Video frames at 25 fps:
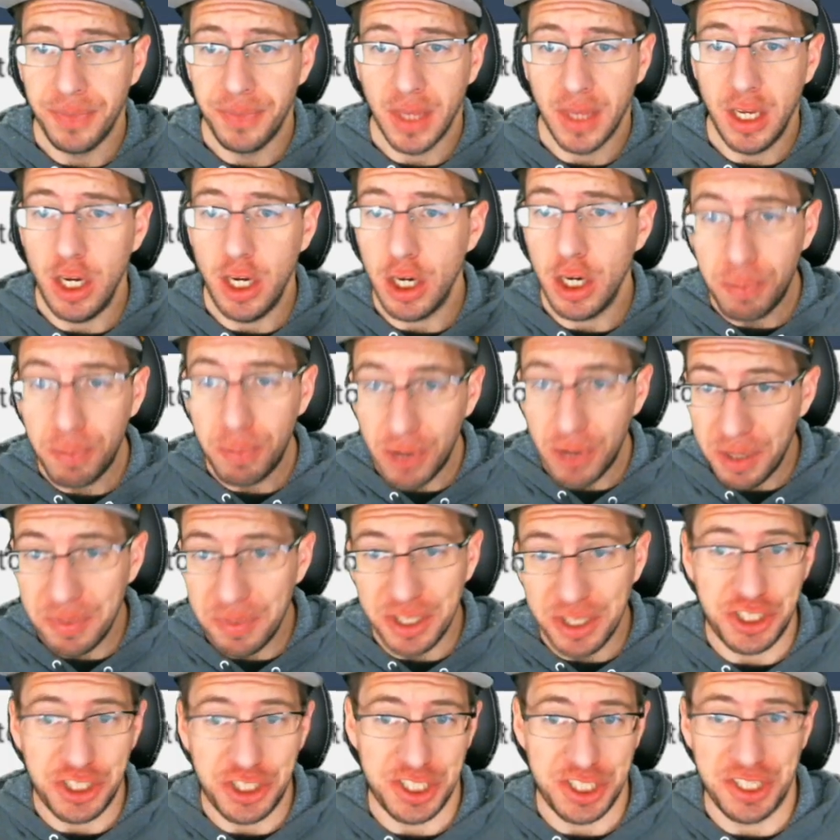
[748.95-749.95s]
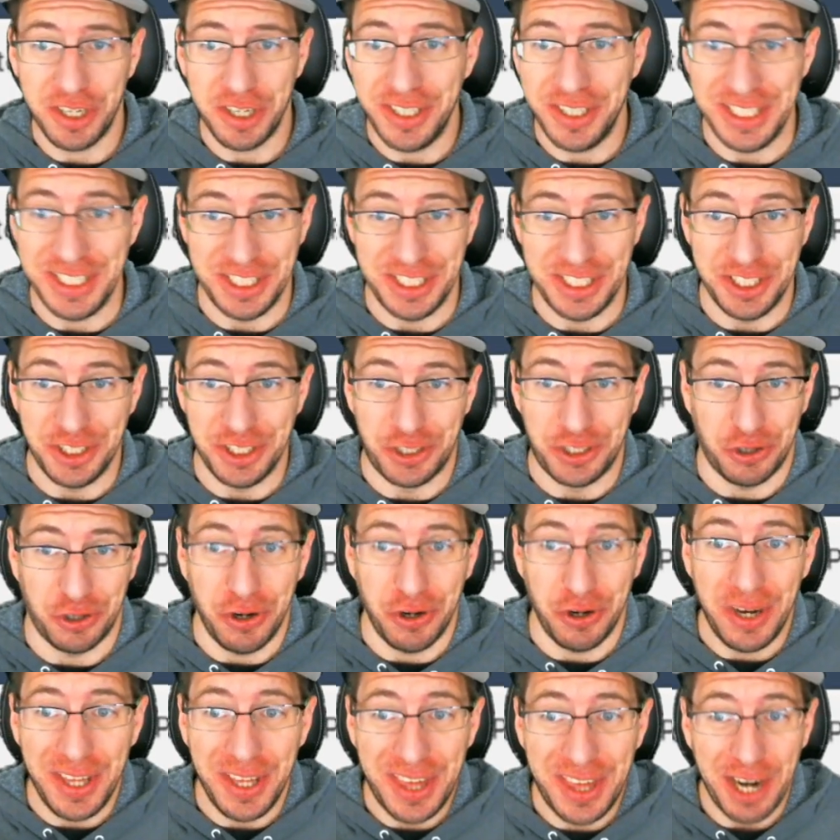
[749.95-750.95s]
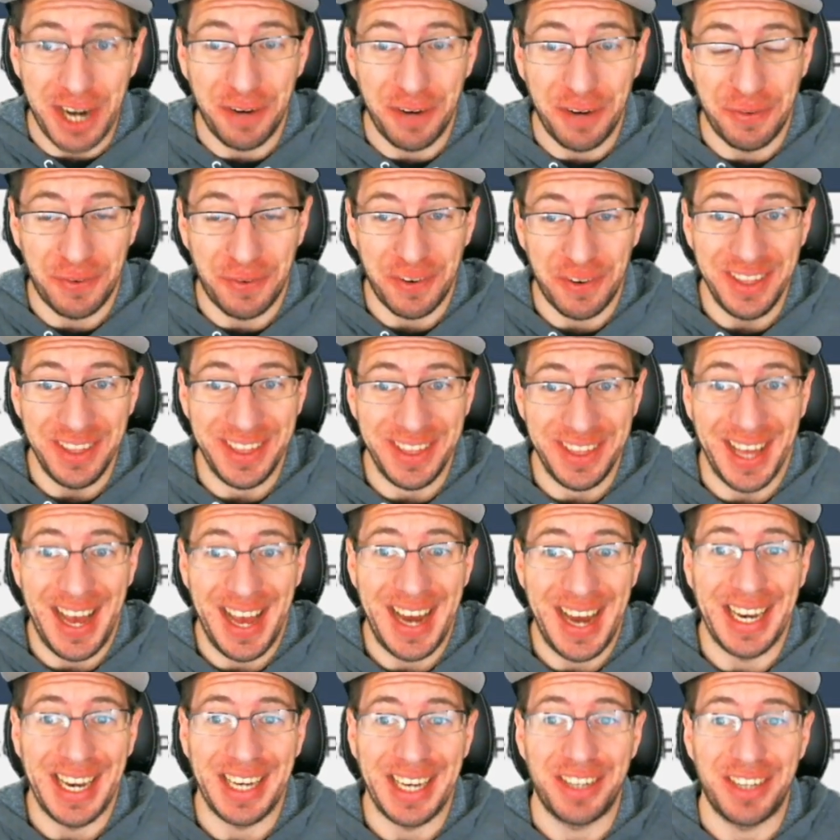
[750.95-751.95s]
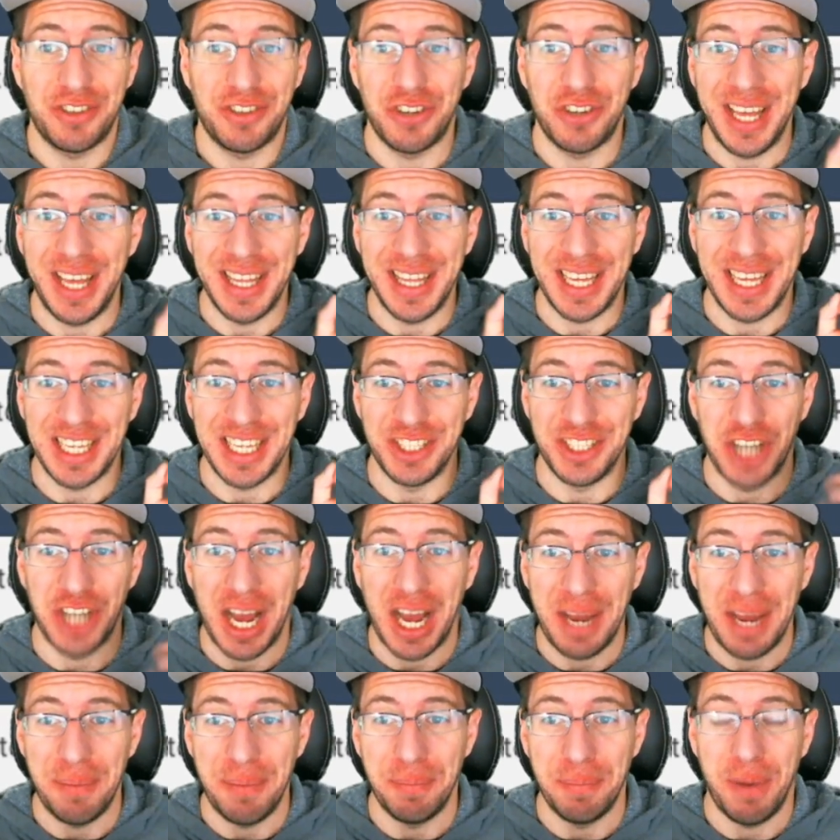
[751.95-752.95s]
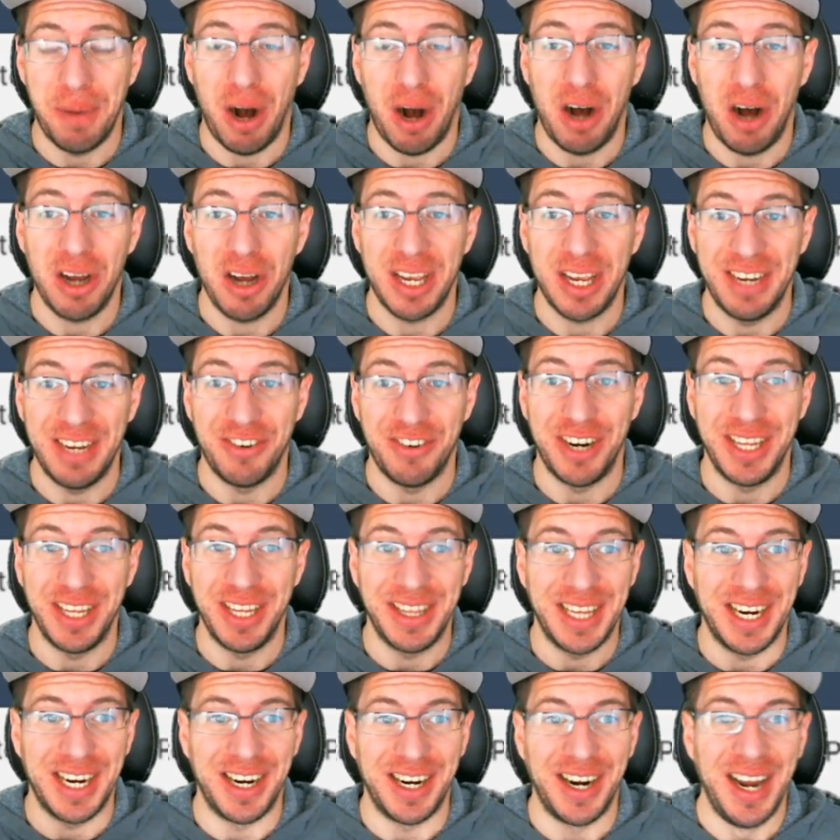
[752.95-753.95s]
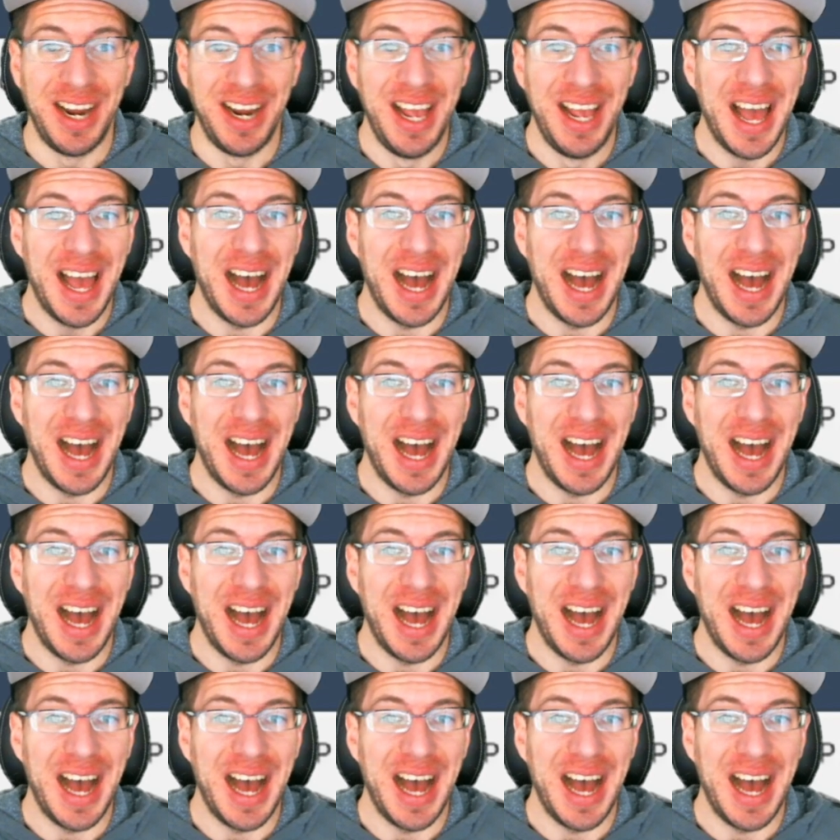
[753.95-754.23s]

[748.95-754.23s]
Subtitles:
you're pretty much just going to destroy their front line and create like a giant pocket right there.